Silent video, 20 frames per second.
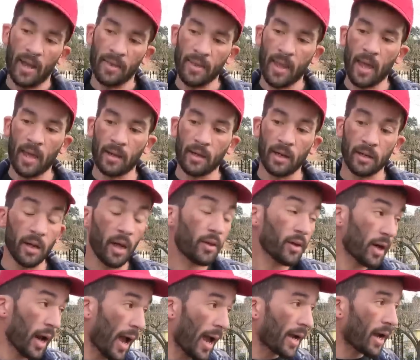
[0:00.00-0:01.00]
And then
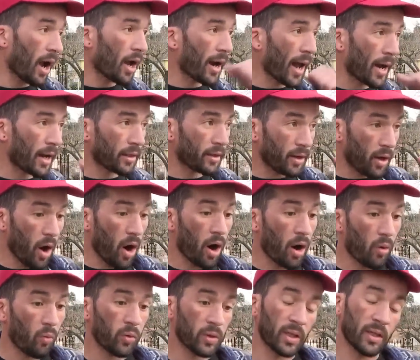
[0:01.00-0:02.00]
another guy got out of the
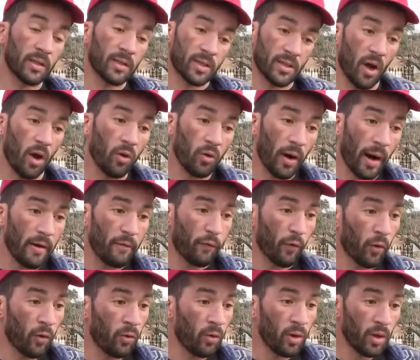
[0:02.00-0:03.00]
car with an assault
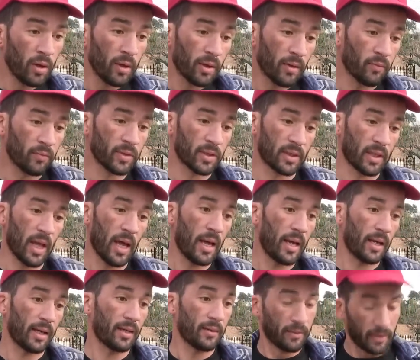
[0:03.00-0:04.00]
rifle and was
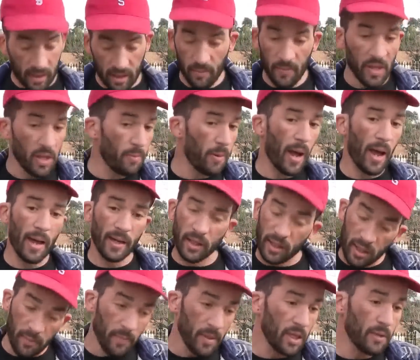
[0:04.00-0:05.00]
like, give me the
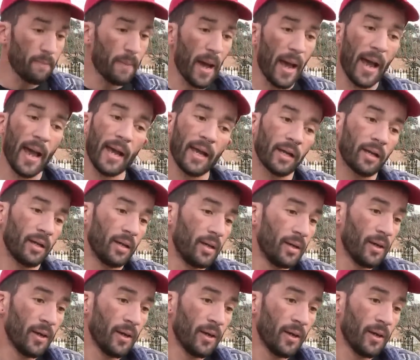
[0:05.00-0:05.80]
bag, give me the bag.